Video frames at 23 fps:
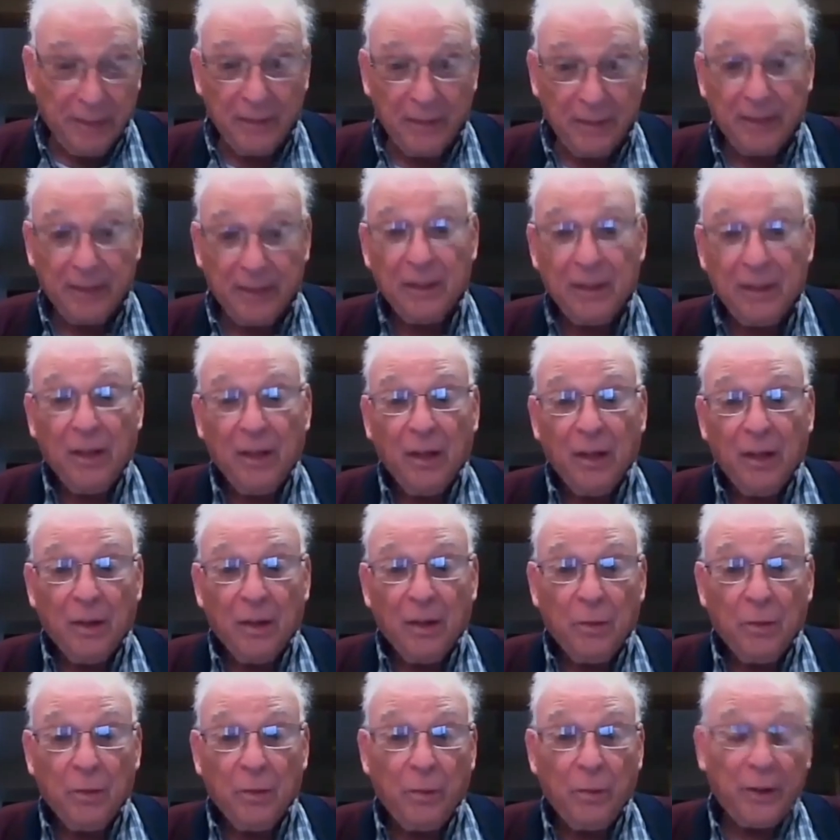that
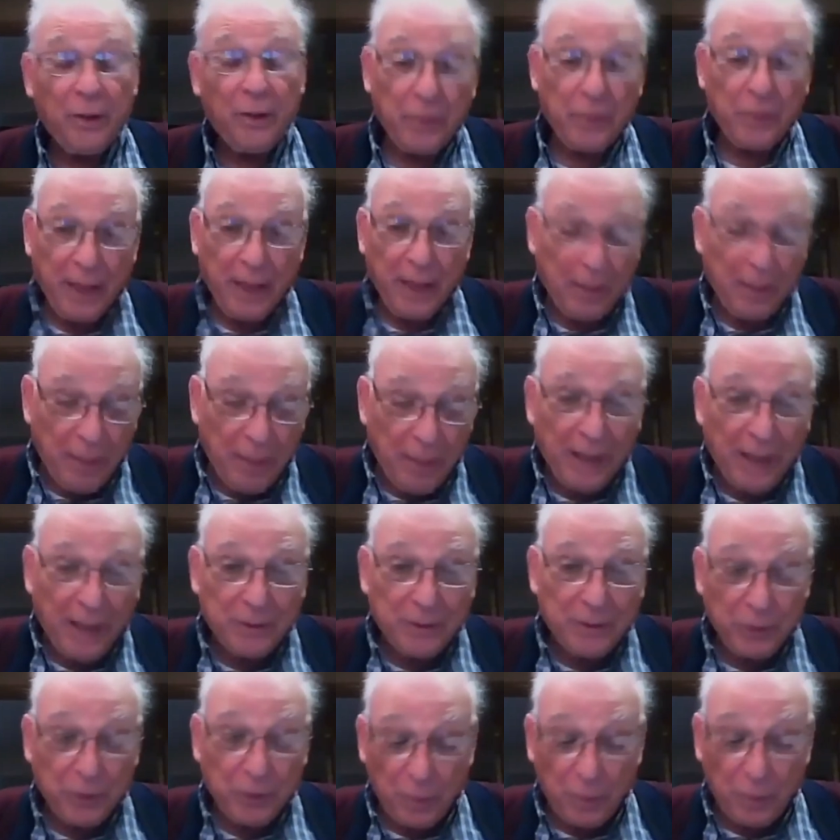when you came back to
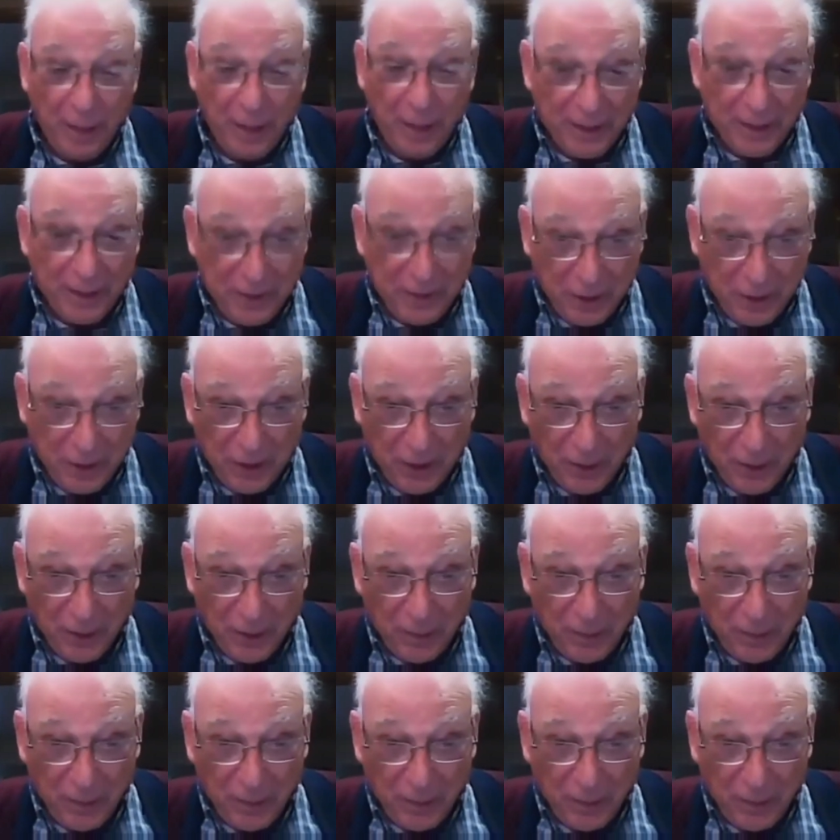New Mexico,